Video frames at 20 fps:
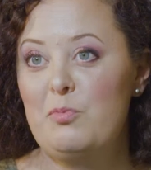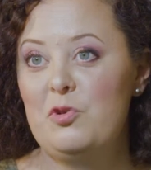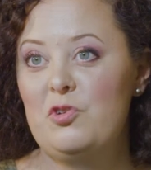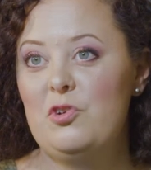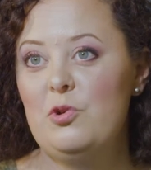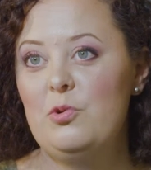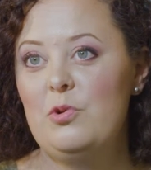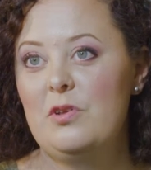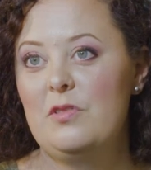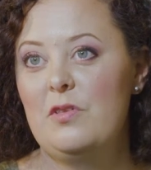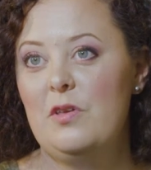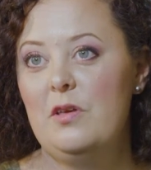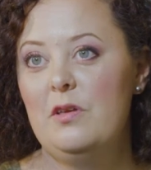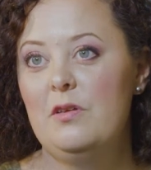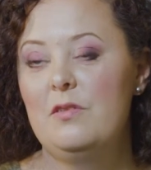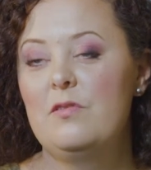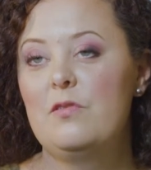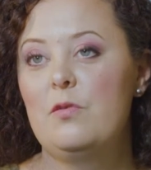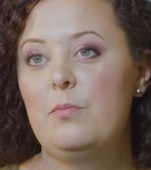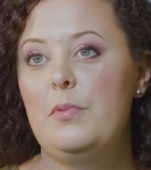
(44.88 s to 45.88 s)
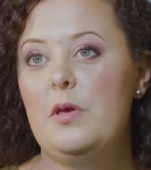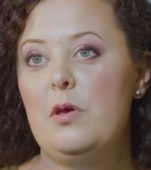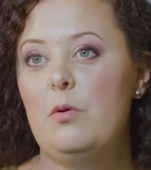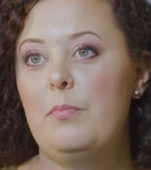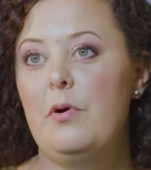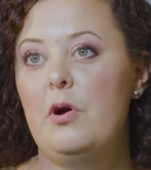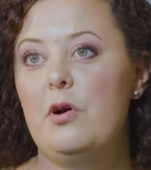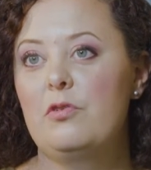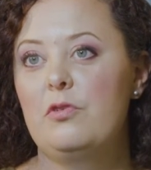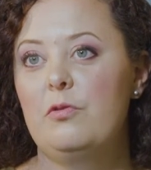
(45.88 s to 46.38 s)
opportunity to be a
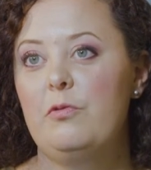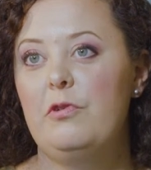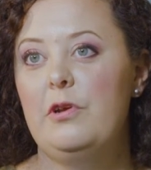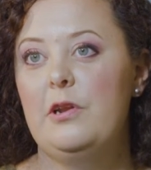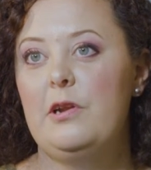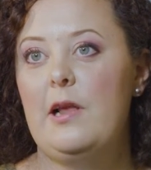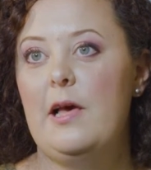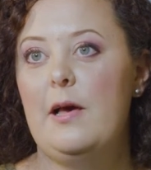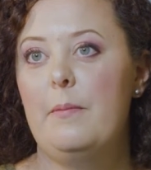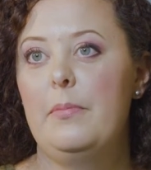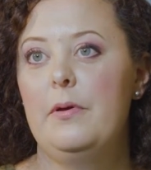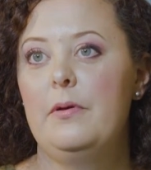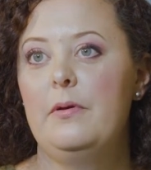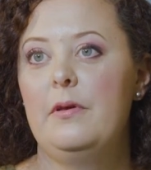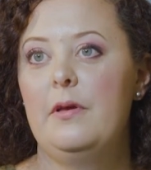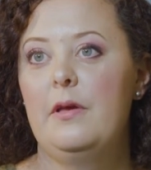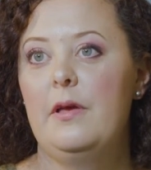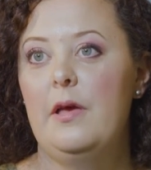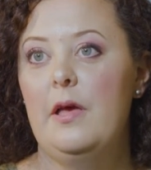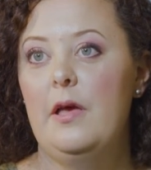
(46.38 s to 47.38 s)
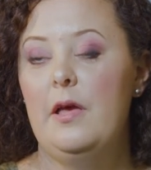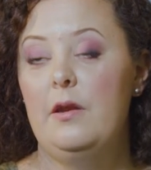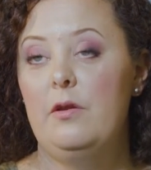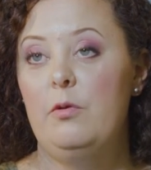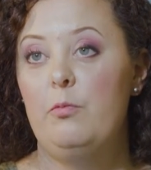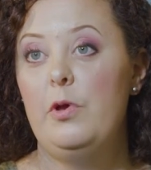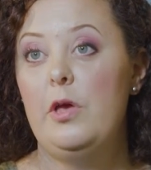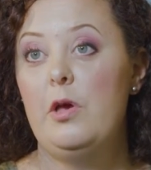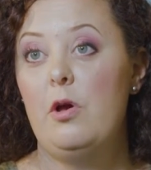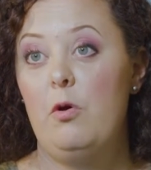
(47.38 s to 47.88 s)
part of GritLab,
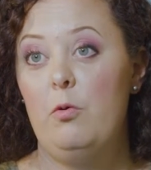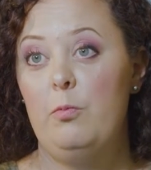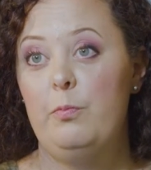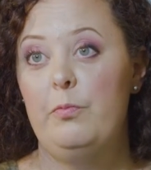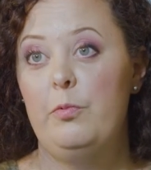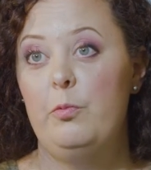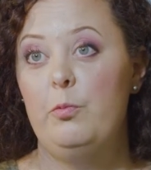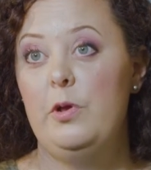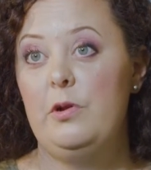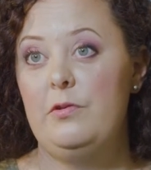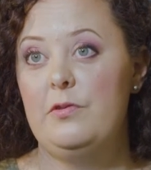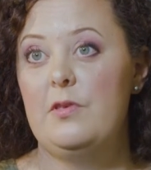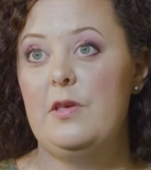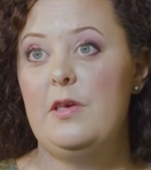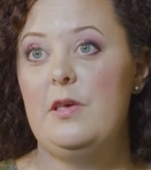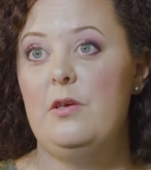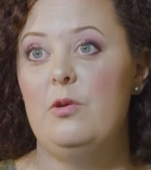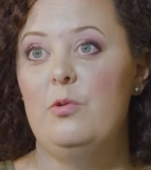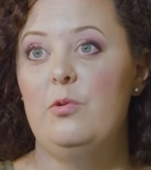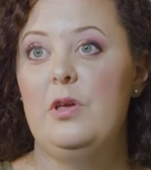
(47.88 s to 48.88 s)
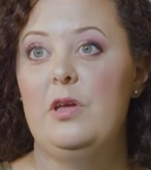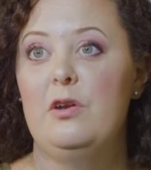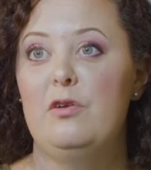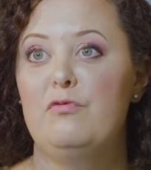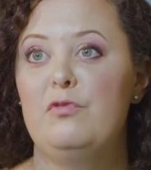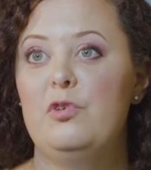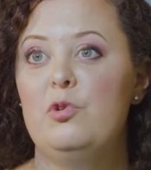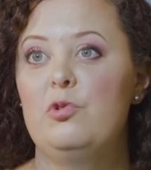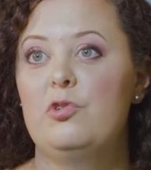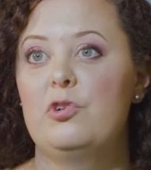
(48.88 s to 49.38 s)
and we hope we'll see you in the
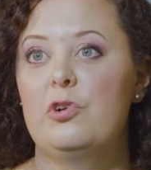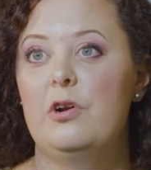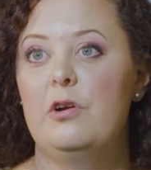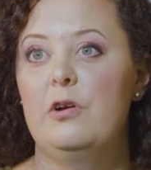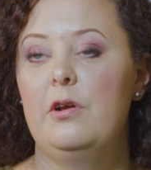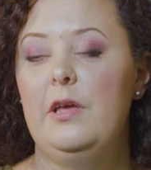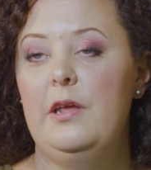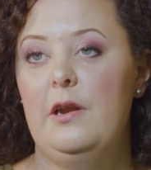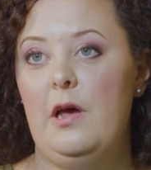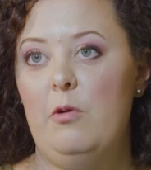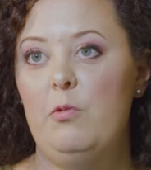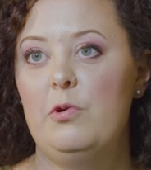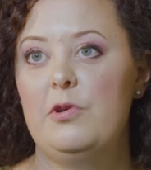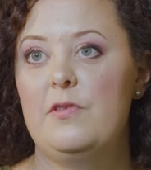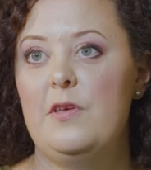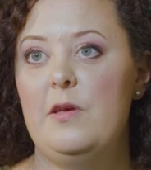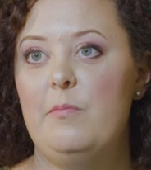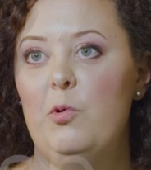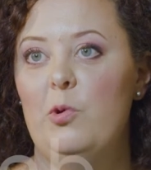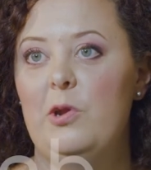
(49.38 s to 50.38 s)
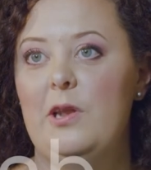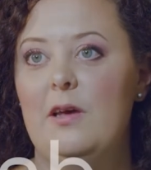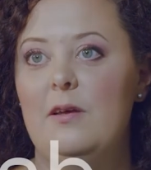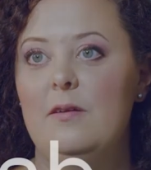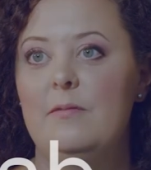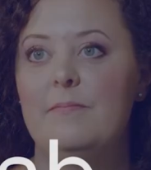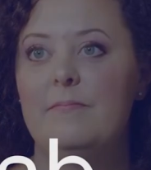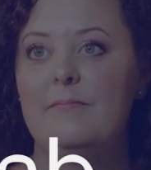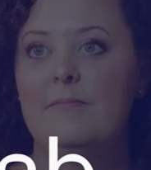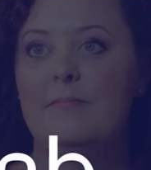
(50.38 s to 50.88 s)
future in our team Åda.